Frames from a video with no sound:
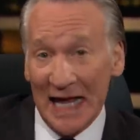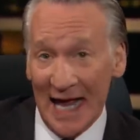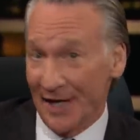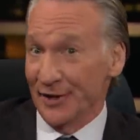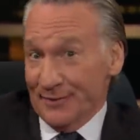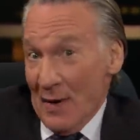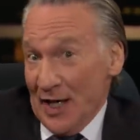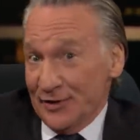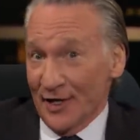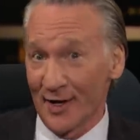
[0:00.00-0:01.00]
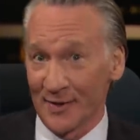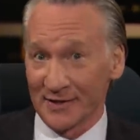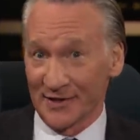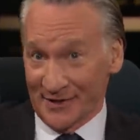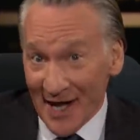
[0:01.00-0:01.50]
and it's my job as
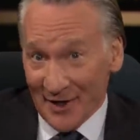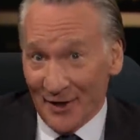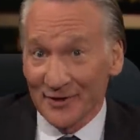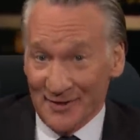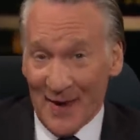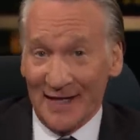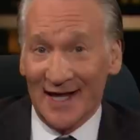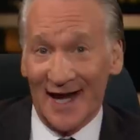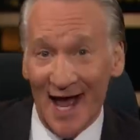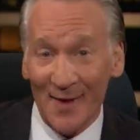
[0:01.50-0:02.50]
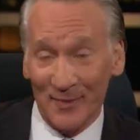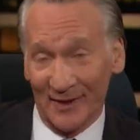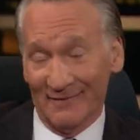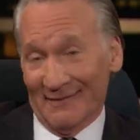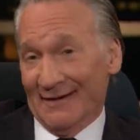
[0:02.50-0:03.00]
a senator to make that happen,